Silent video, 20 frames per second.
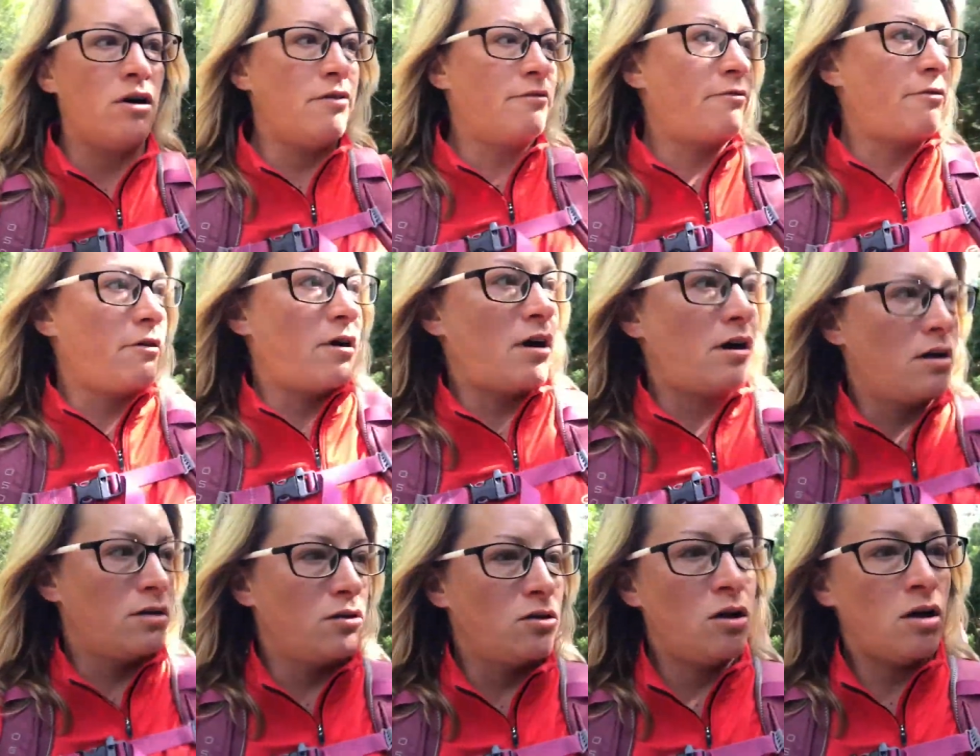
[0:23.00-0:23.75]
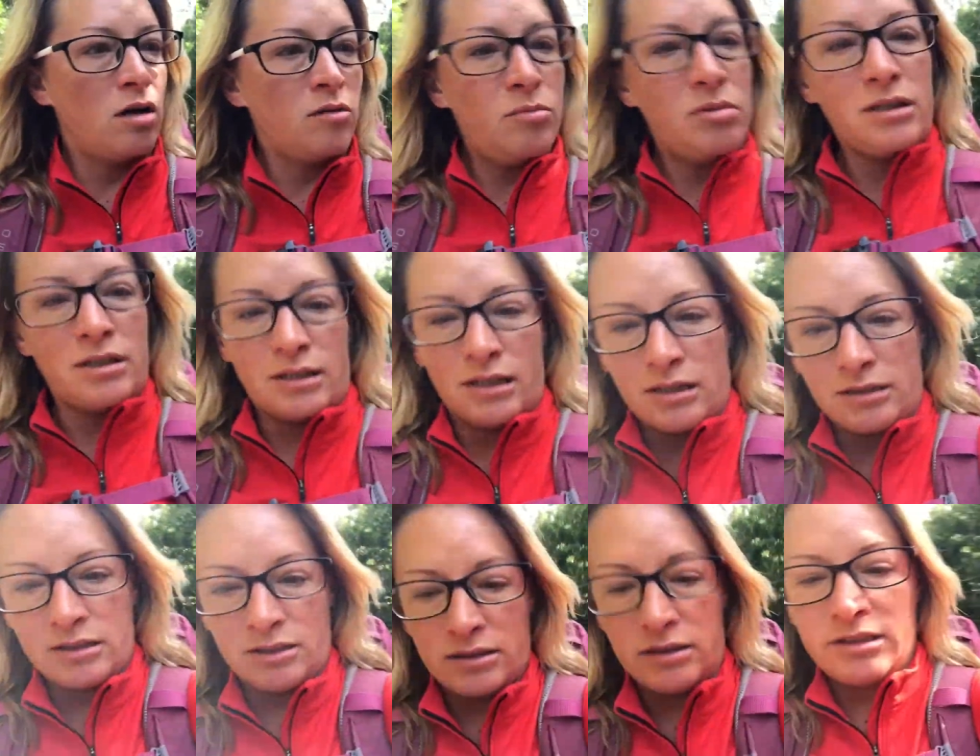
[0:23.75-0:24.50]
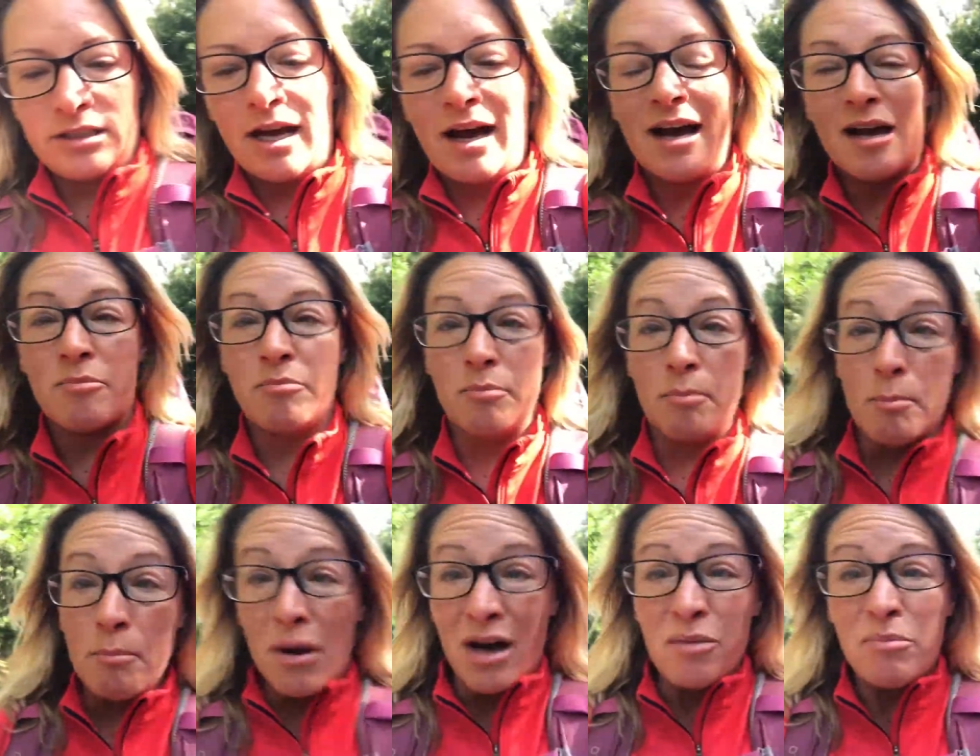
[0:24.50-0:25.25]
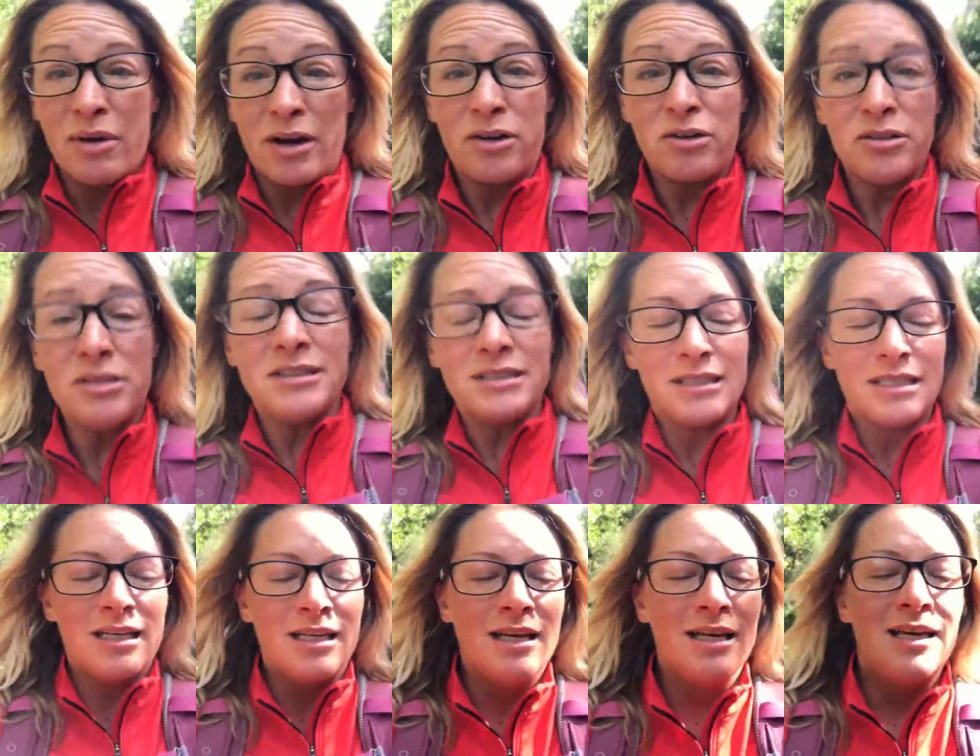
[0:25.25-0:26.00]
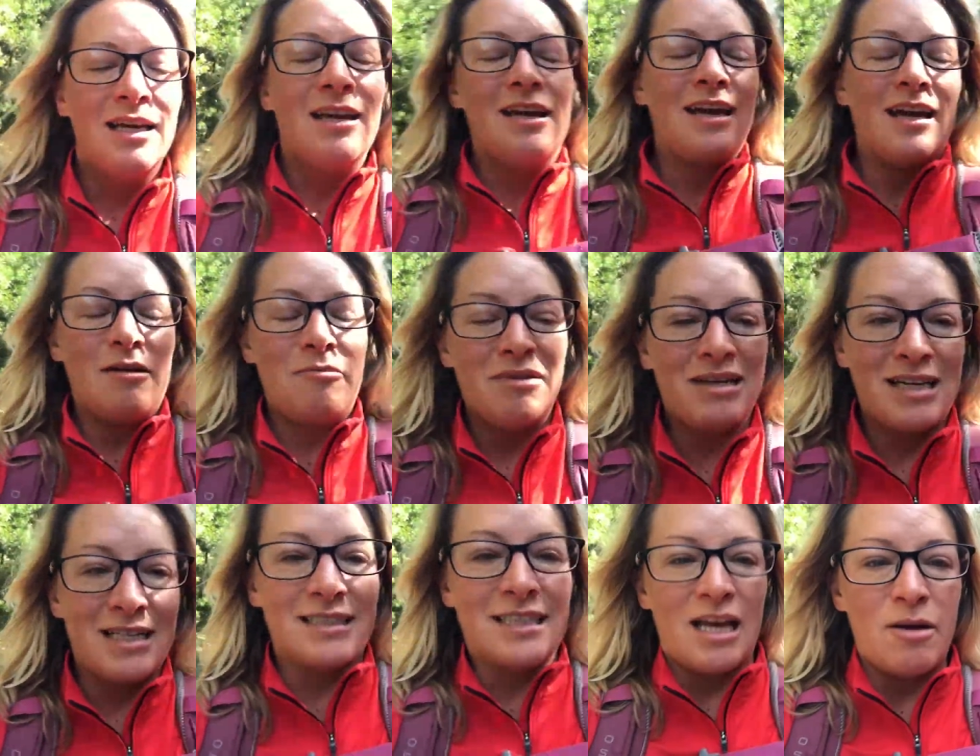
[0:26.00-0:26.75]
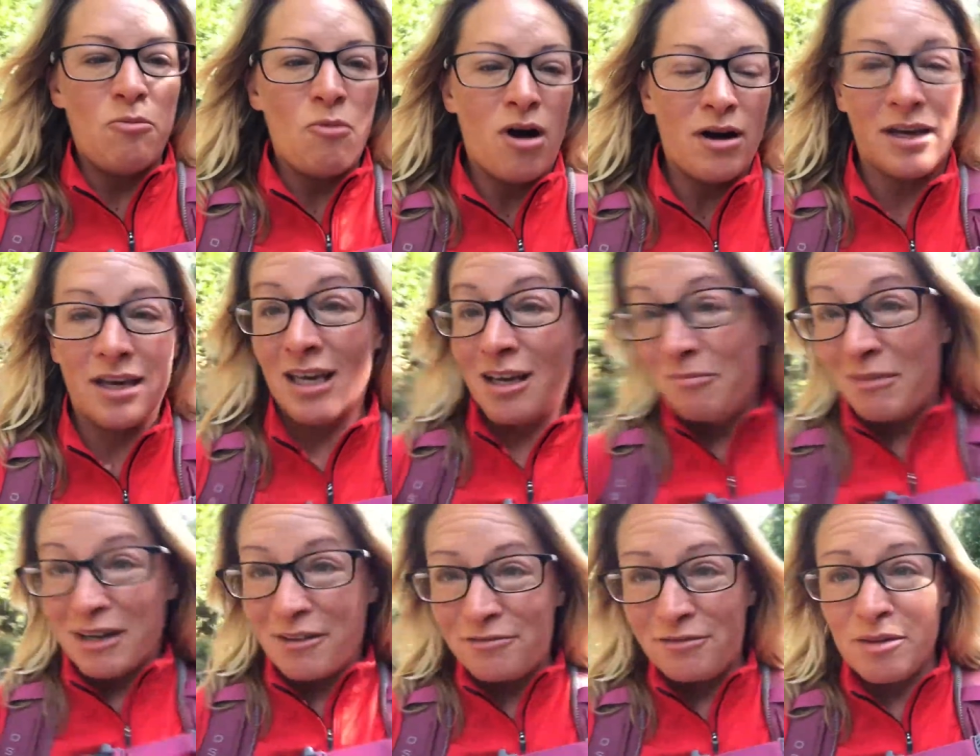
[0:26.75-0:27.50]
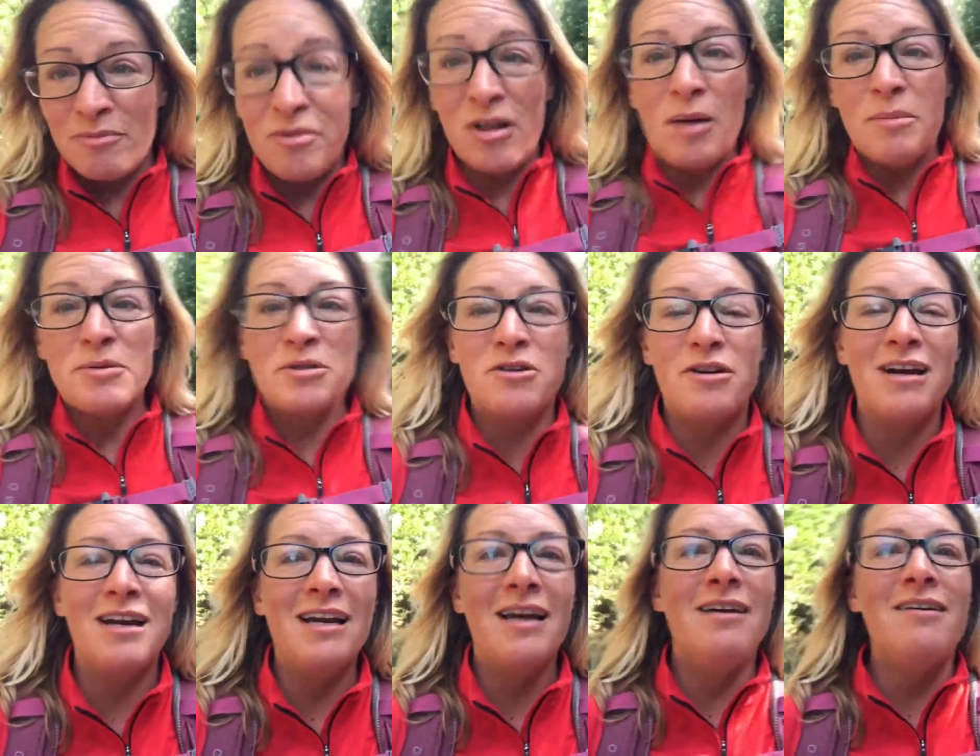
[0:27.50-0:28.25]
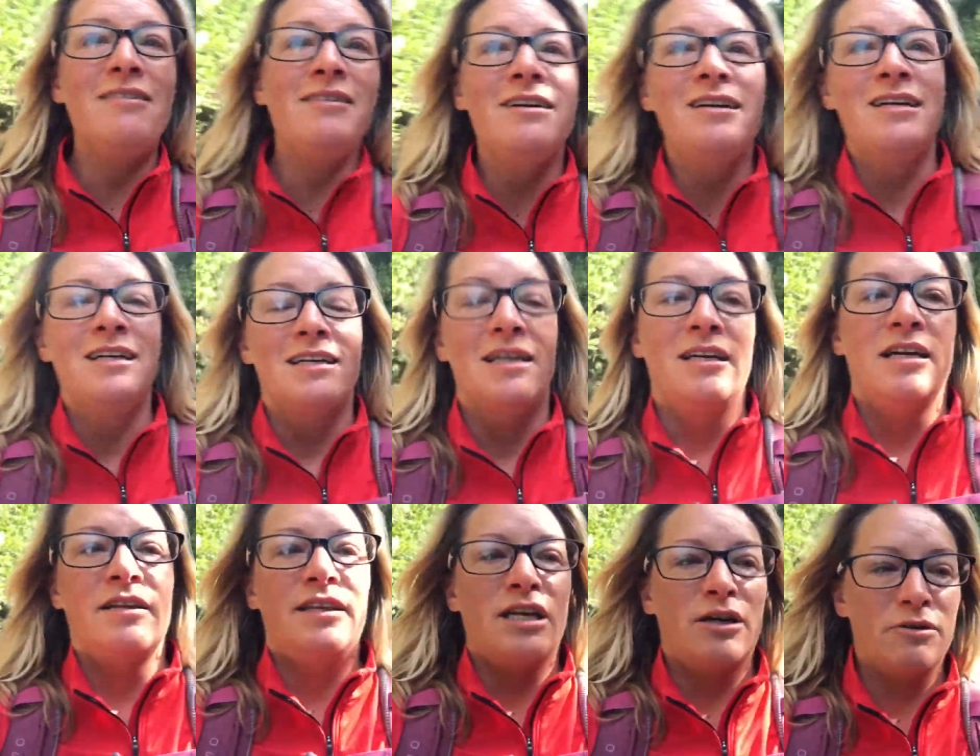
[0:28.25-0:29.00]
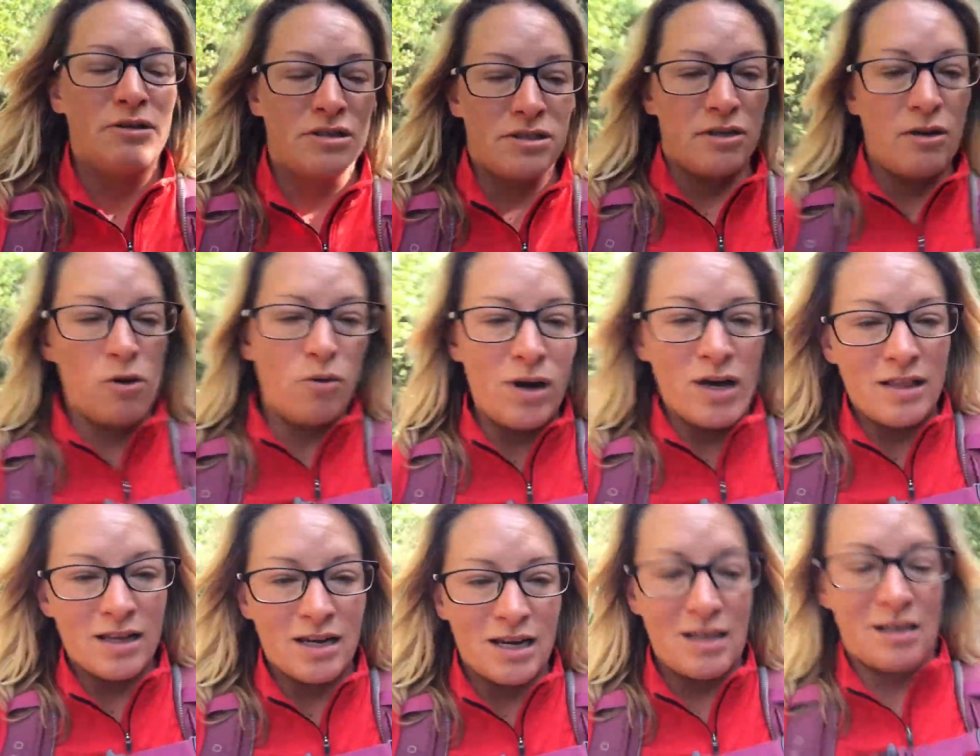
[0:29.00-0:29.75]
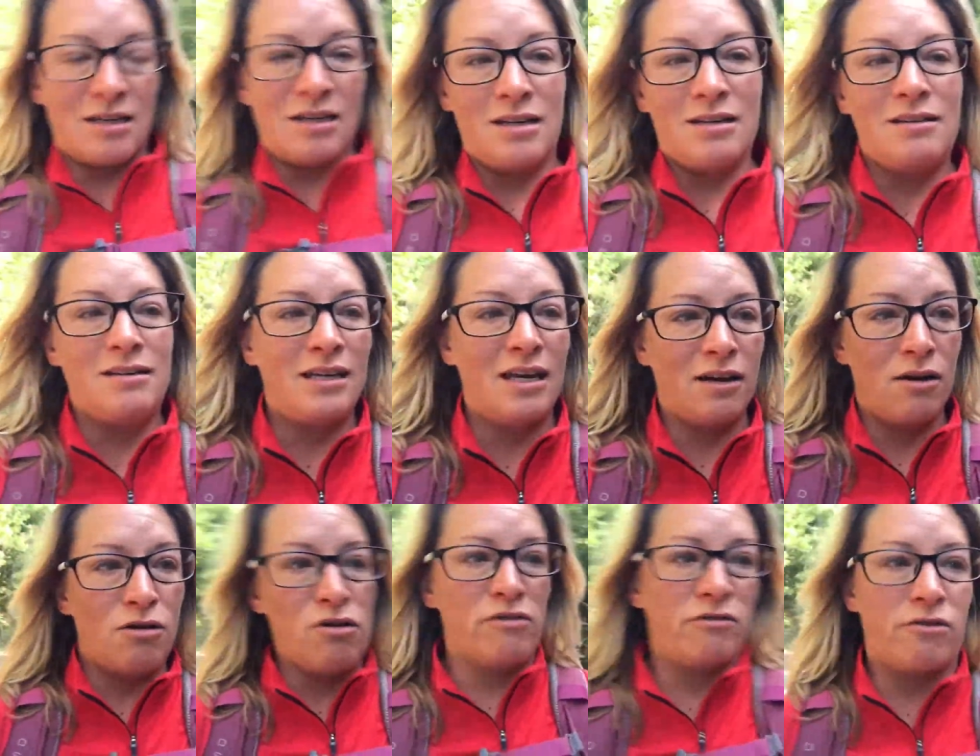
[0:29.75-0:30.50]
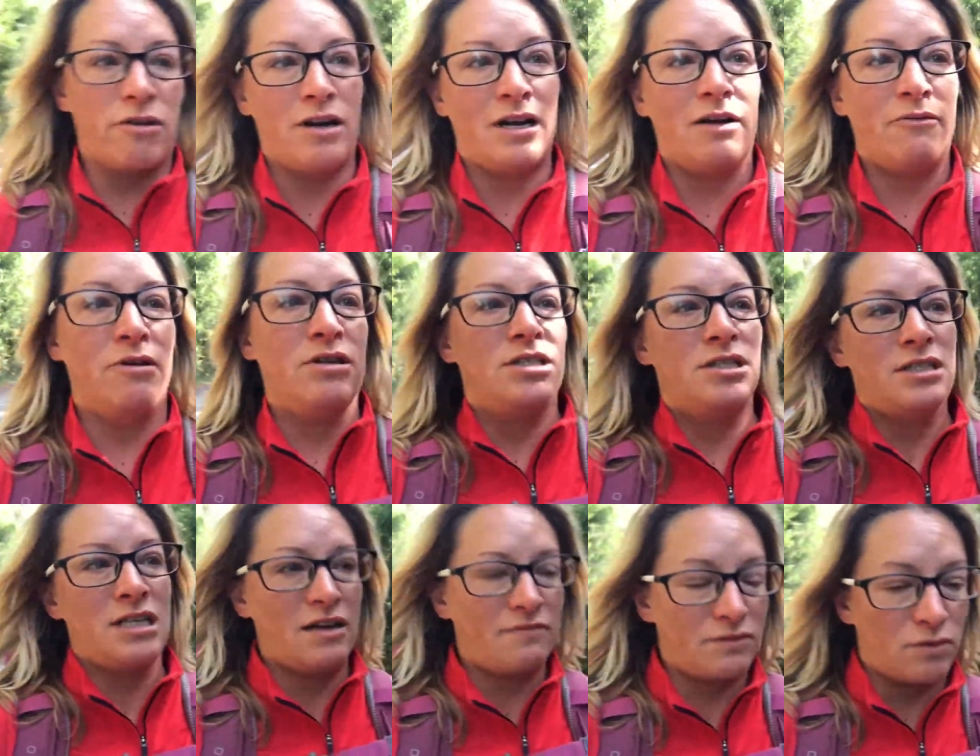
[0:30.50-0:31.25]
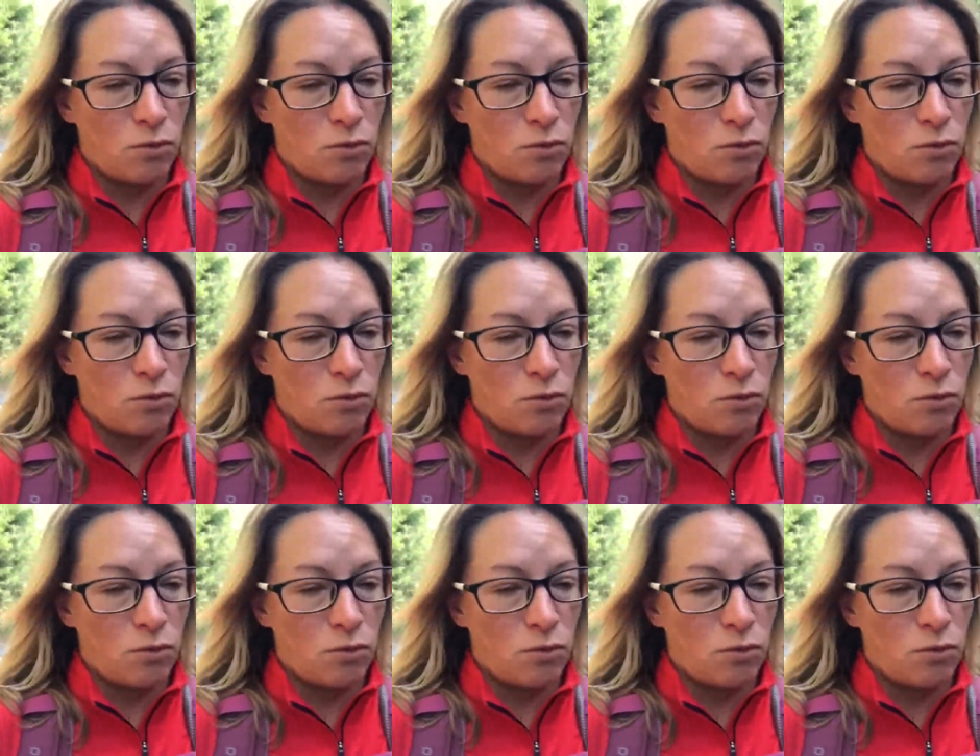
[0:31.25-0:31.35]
on for a long time, mud puddles. And because I'm walking in my flip-flops right now, there was no way that I could get over it. I would just have